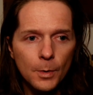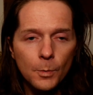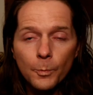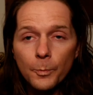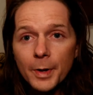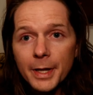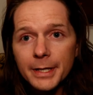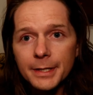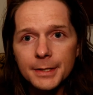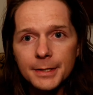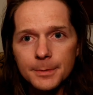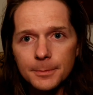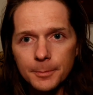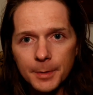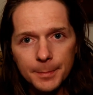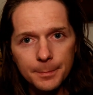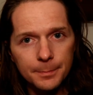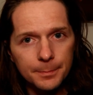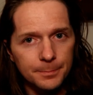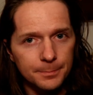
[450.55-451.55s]
when
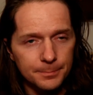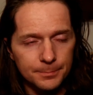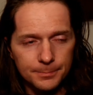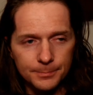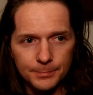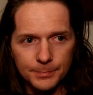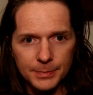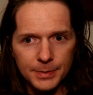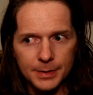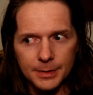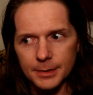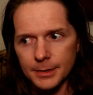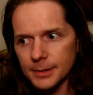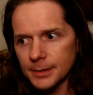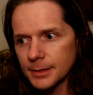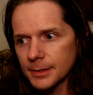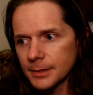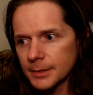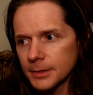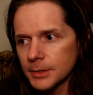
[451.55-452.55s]

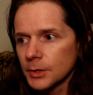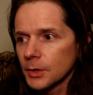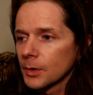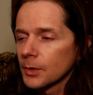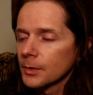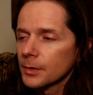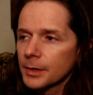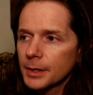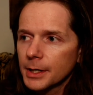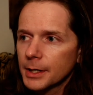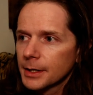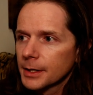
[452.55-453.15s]
you know